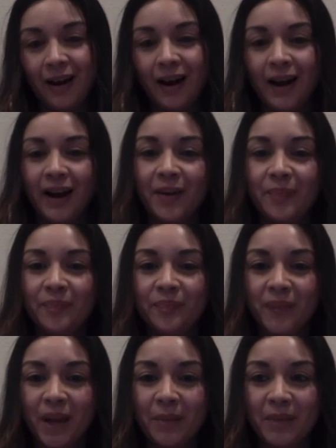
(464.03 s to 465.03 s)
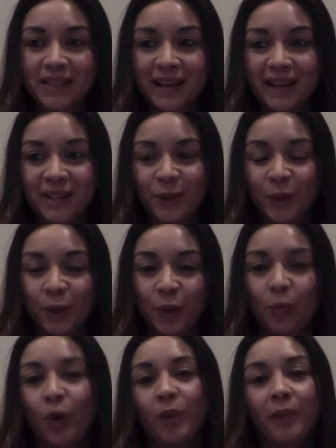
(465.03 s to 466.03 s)
I'm excited to learn
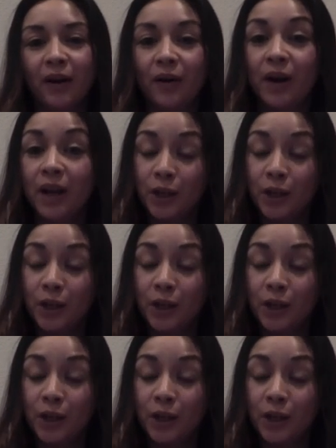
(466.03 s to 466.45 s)
more about